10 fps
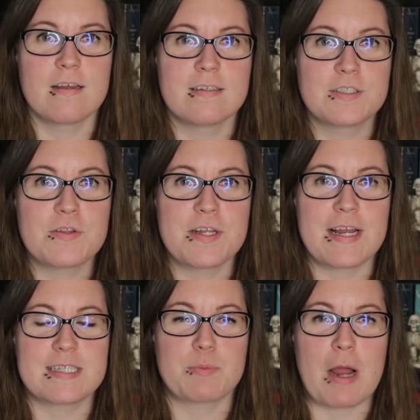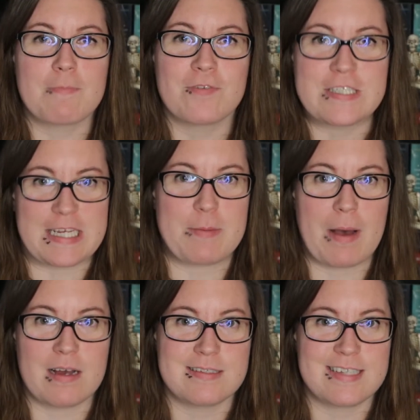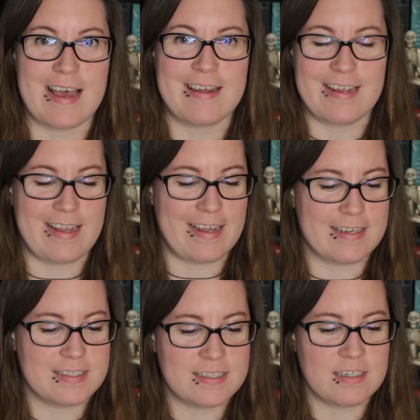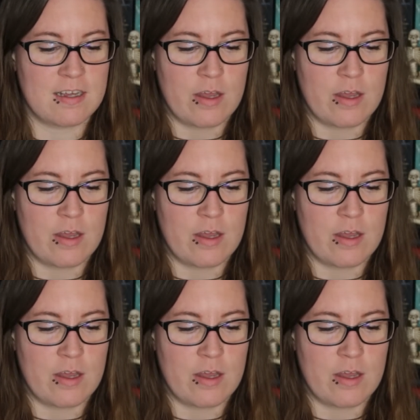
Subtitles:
So the next prompt for Team Undead is